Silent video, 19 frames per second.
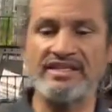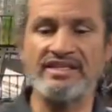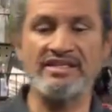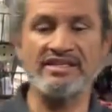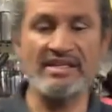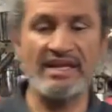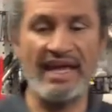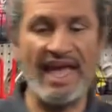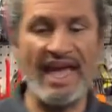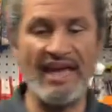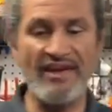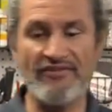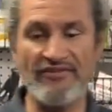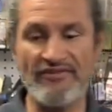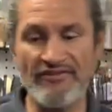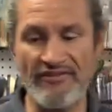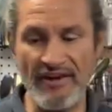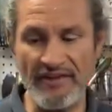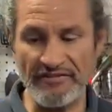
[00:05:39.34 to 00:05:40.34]
is a
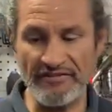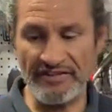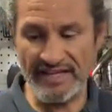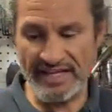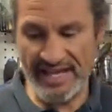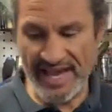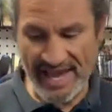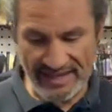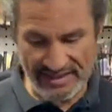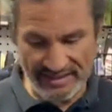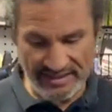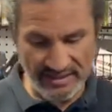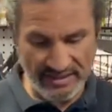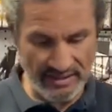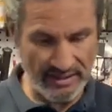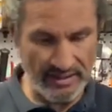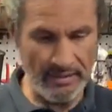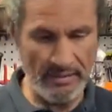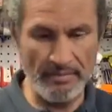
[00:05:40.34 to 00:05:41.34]
58
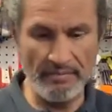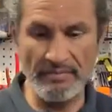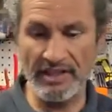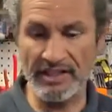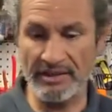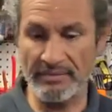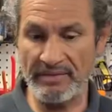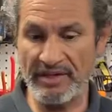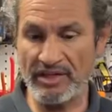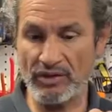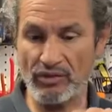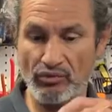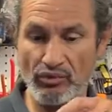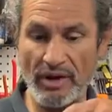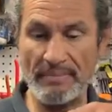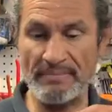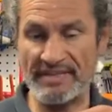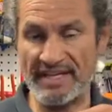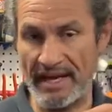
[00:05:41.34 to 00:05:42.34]
millimeter
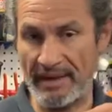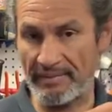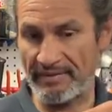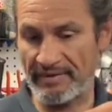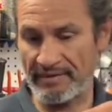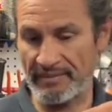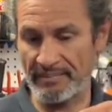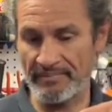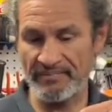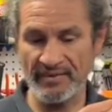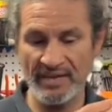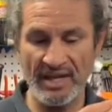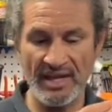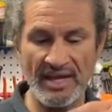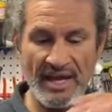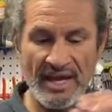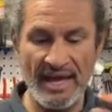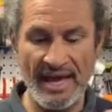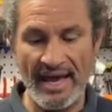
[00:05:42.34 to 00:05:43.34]
rim depth.
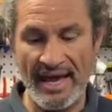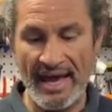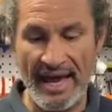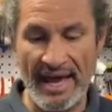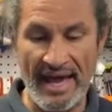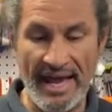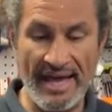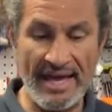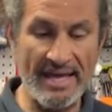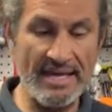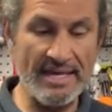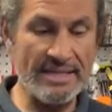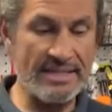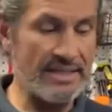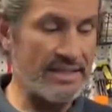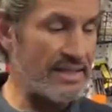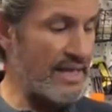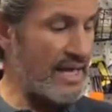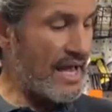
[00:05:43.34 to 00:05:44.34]
And
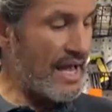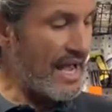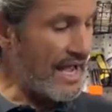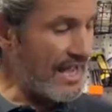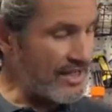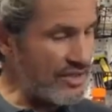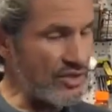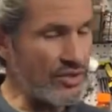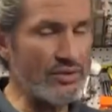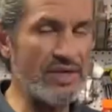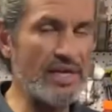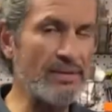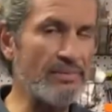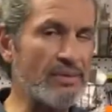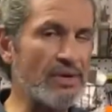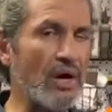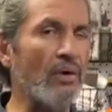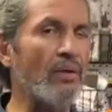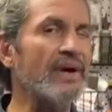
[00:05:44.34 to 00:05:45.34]
as you keep
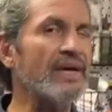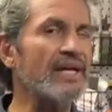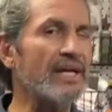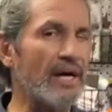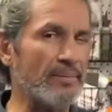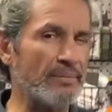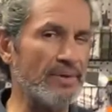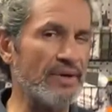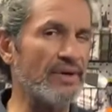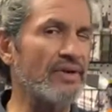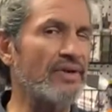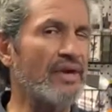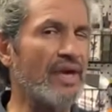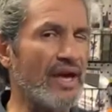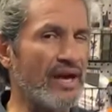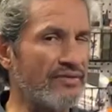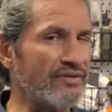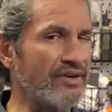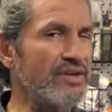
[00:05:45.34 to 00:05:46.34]
going up
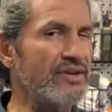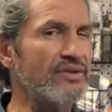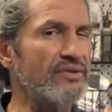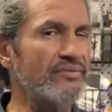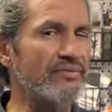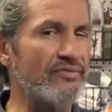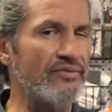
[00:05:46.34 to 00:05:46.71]
every